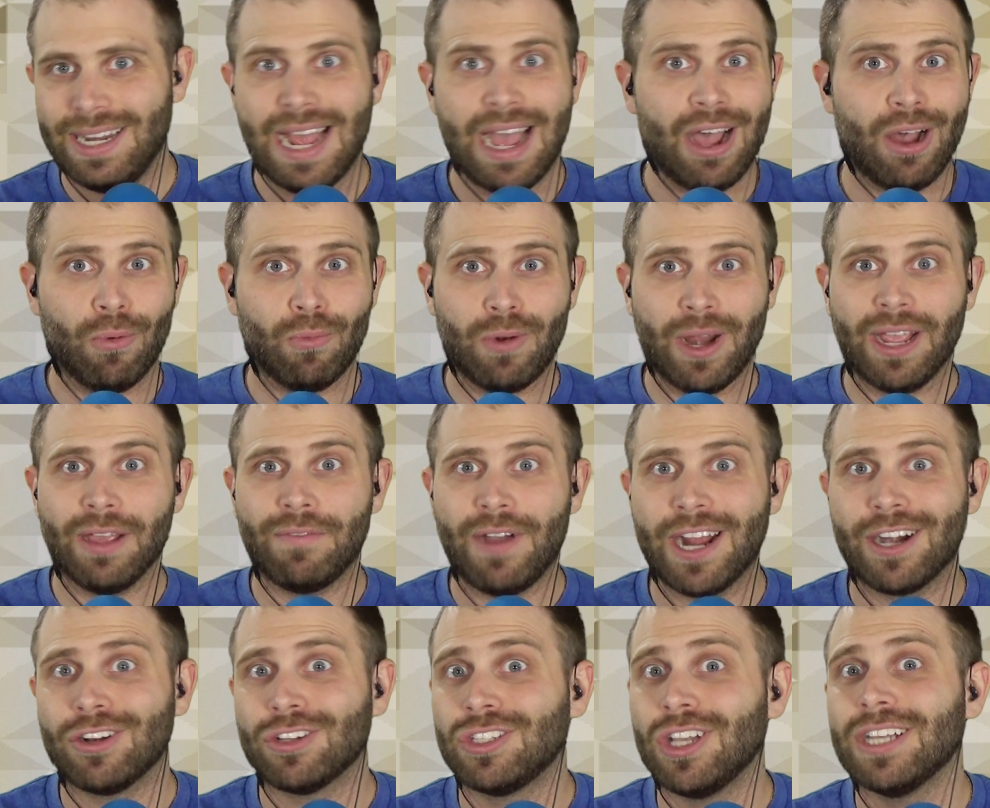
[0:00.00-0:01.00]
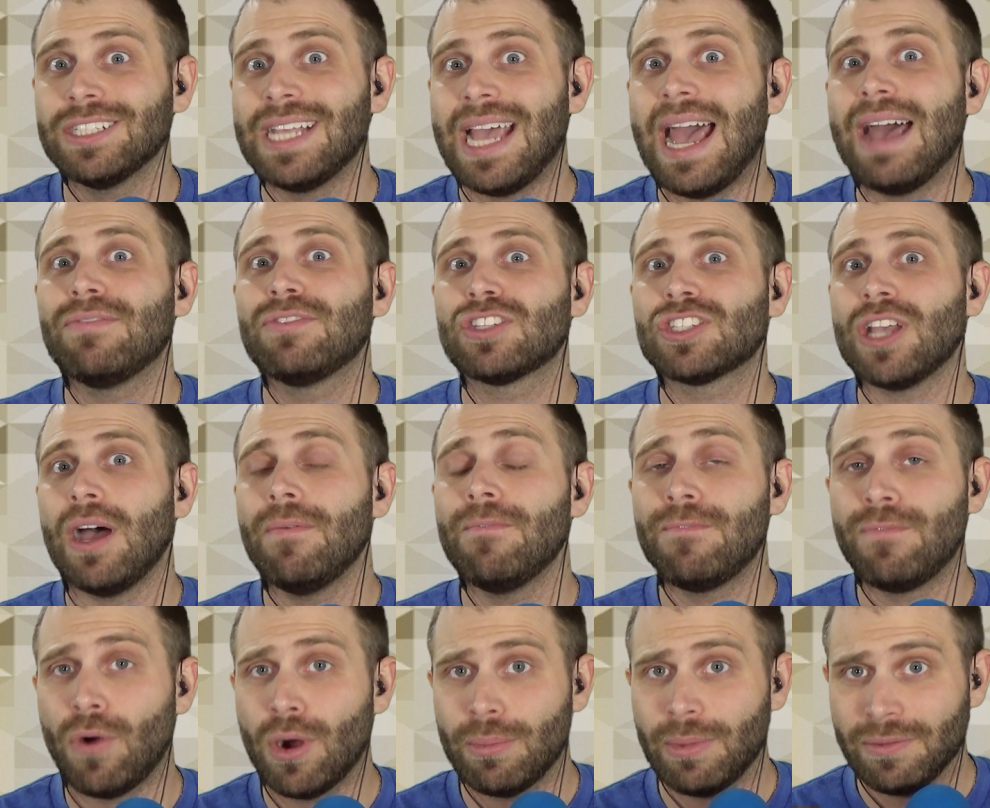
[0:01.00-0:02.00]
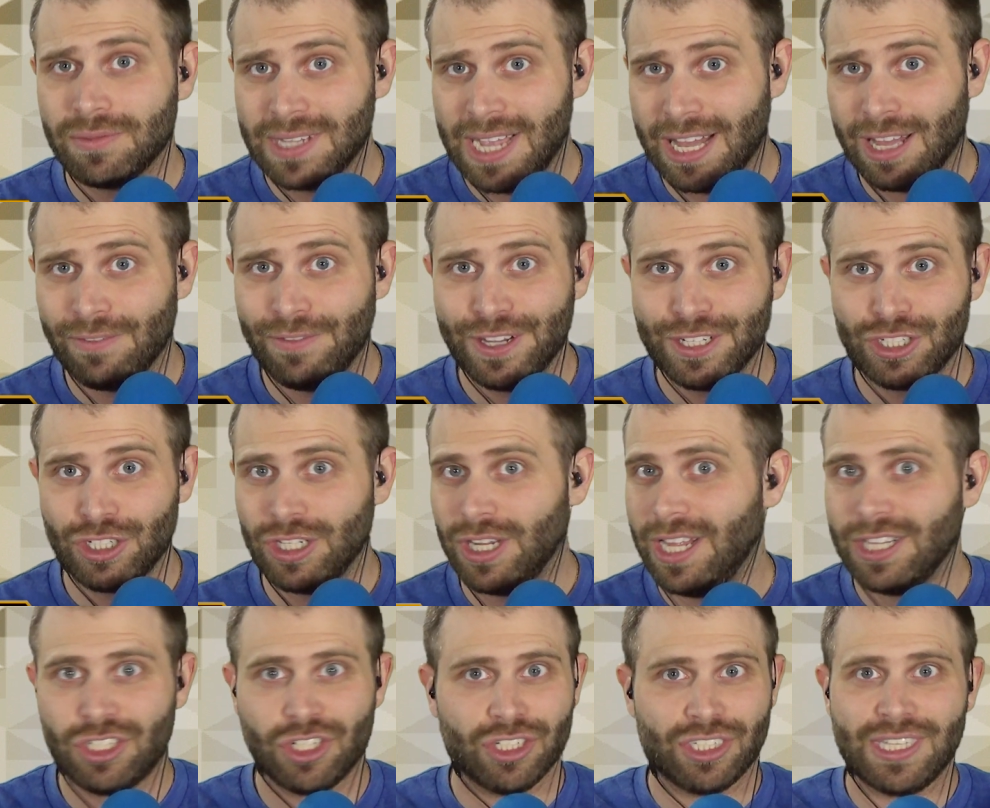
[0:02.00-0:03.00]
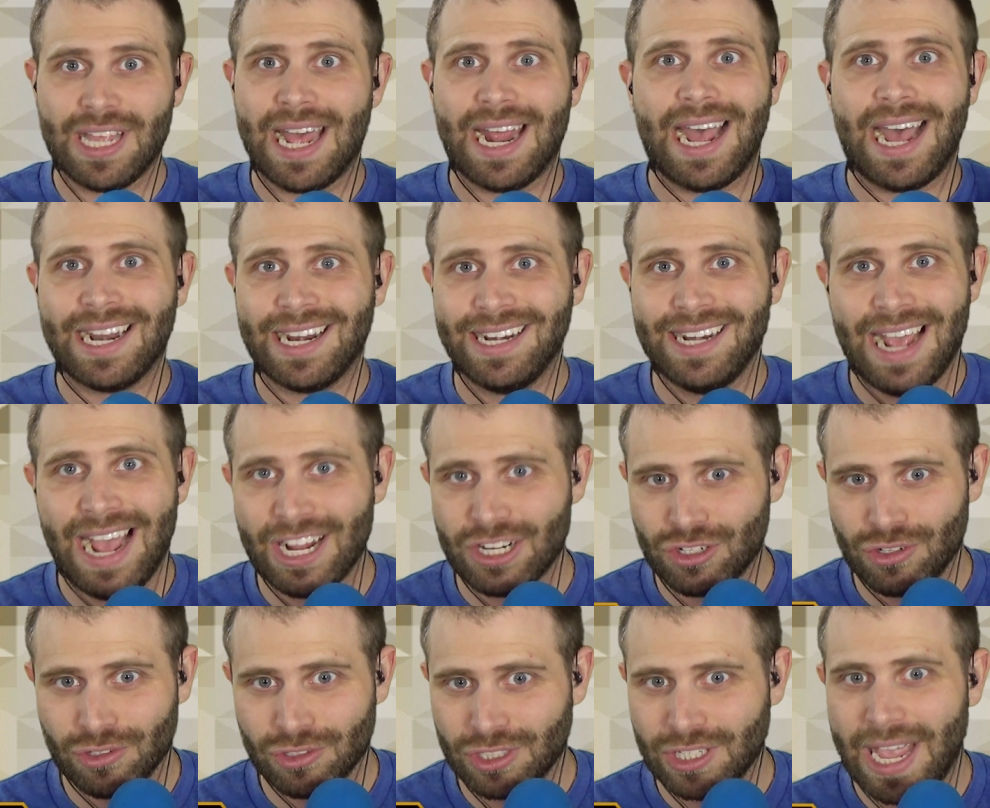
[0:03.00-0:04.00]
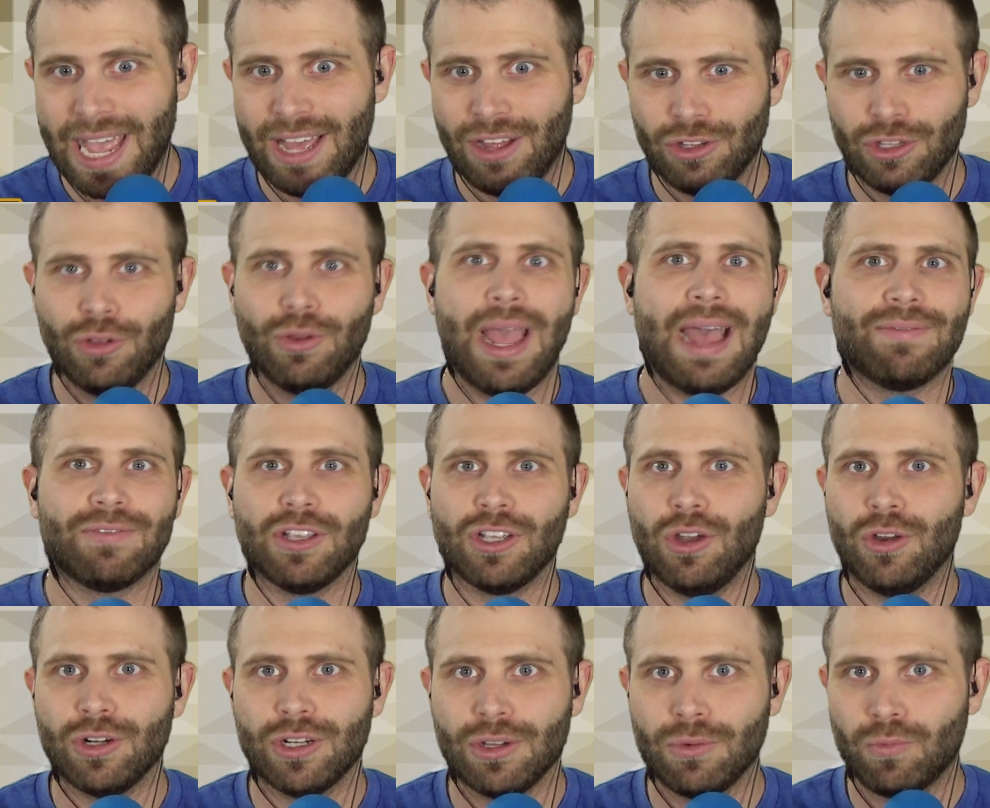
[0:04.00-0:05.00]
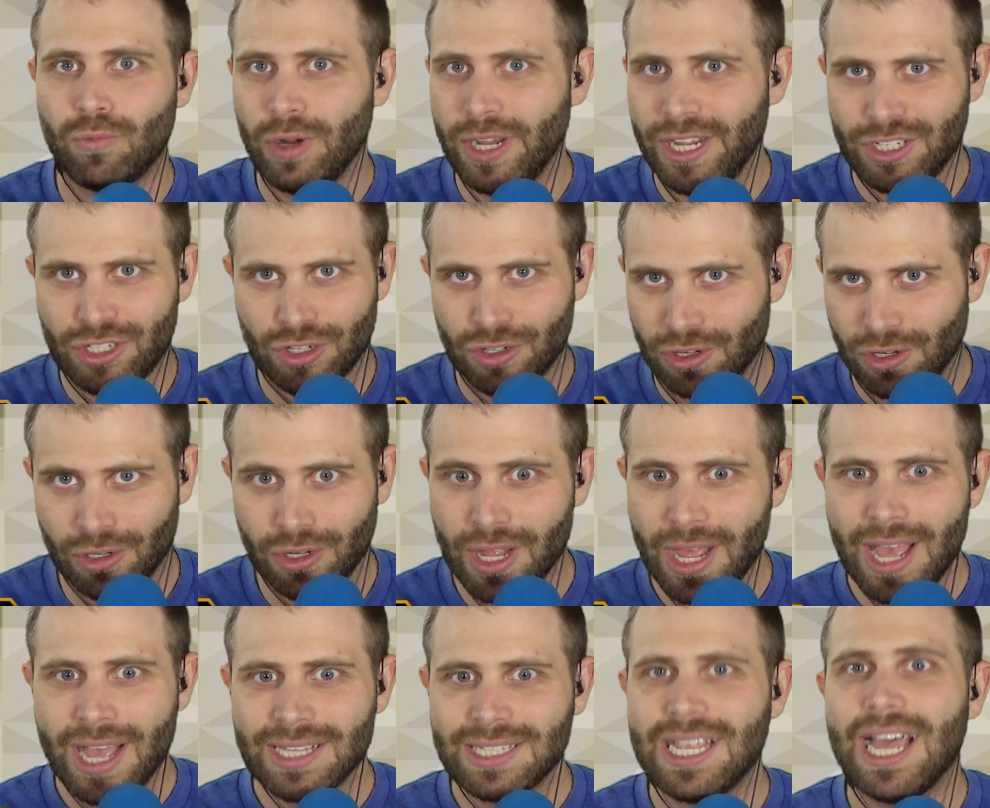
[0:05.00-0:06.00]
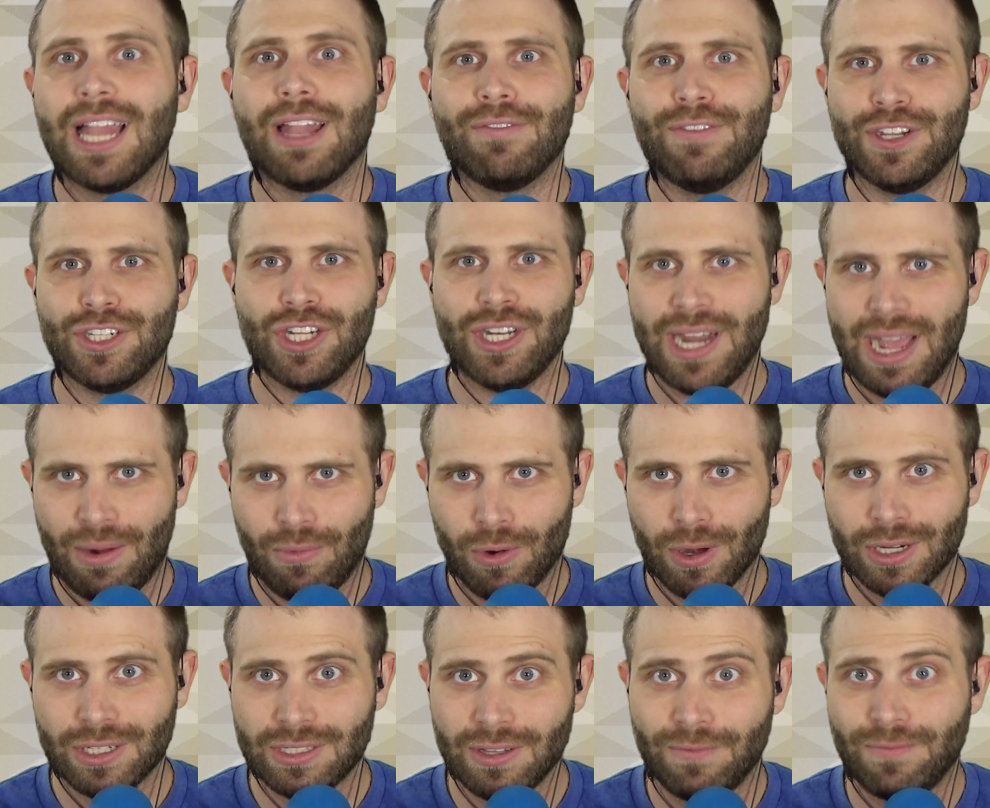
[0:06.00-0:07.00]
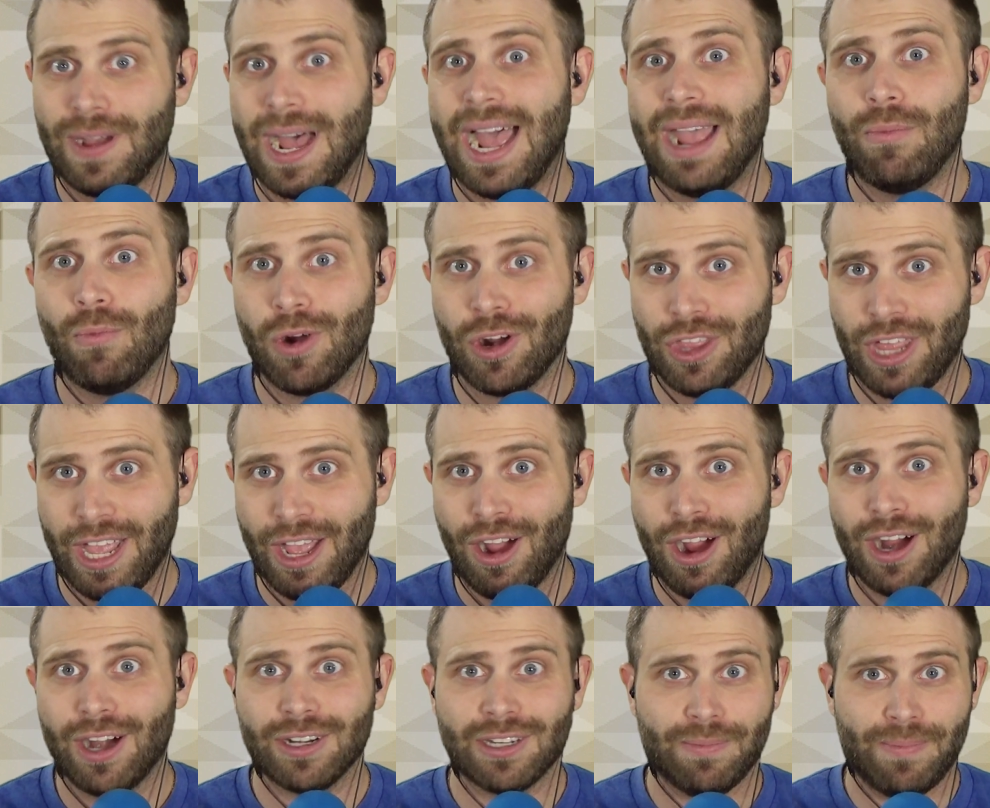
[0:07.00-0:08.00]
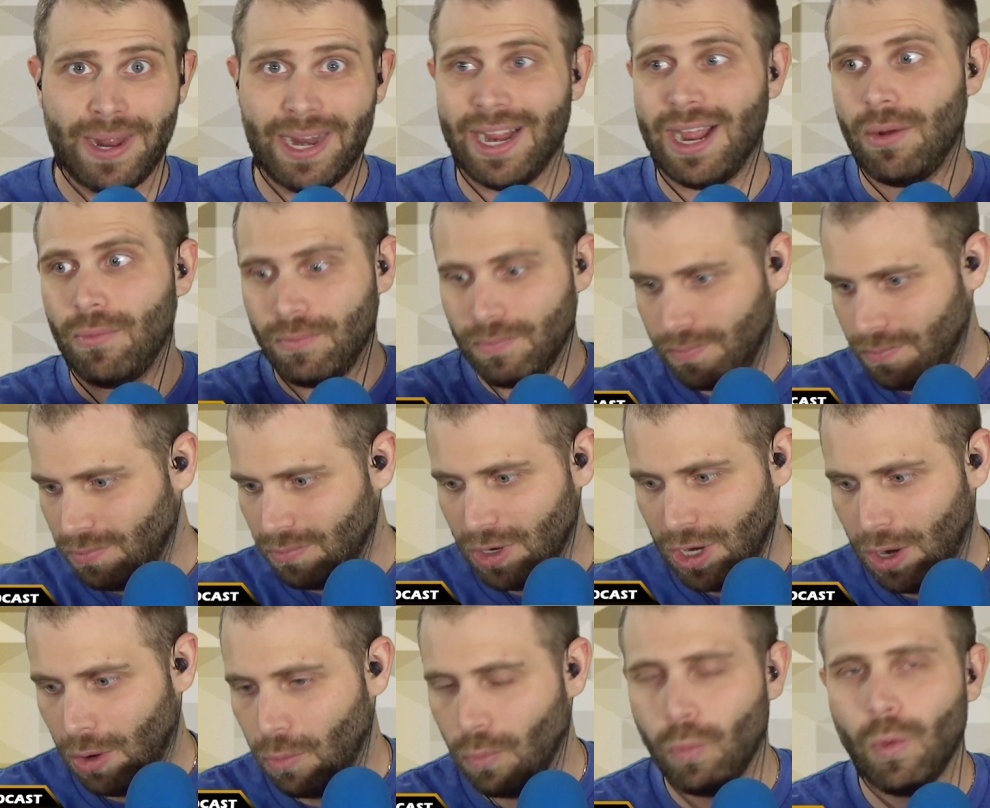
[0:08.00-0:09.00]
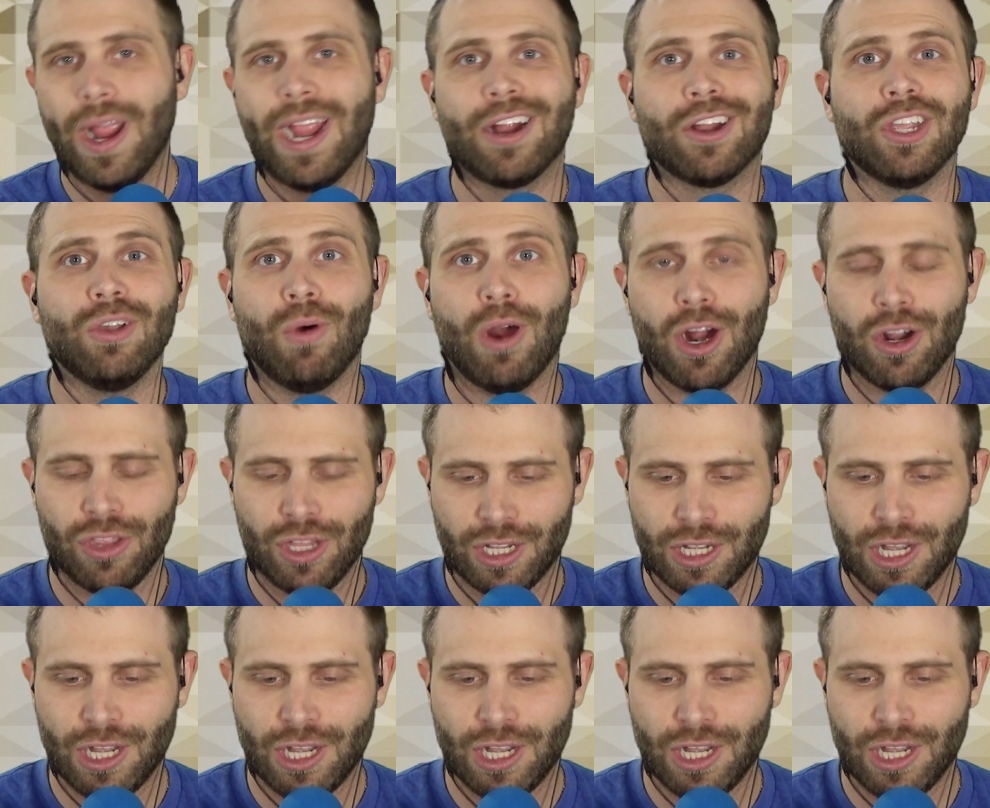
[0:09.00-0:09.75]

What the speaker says: Now, Ring of Honor does have some form of television. It's just not on a national scale. You have to go to regional television networks to find where they are, depending on, where you are in the